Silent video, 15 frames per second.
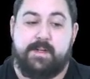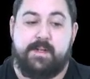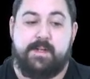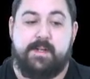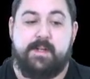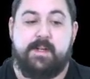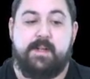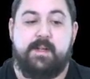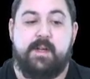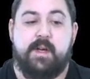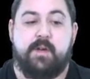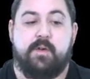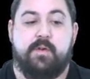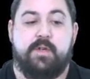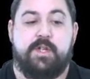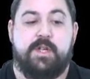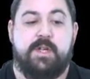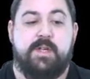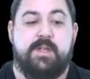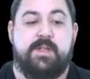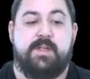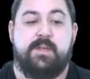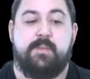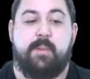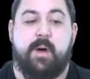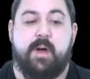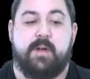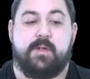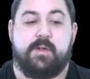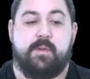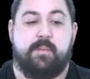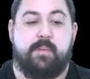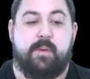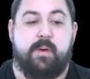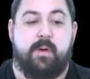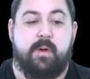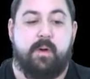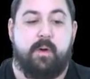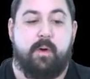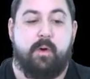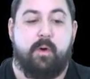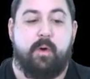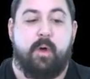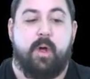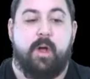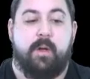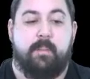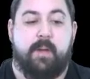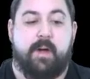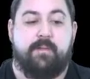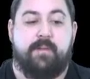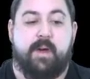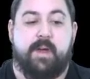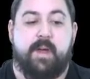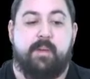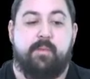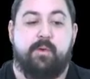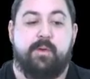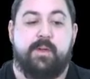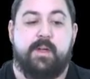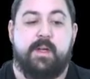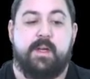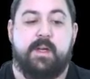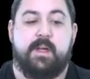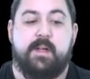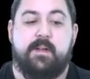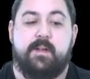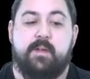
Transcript: I mean, here I have my D variable, which is of the address on anything type,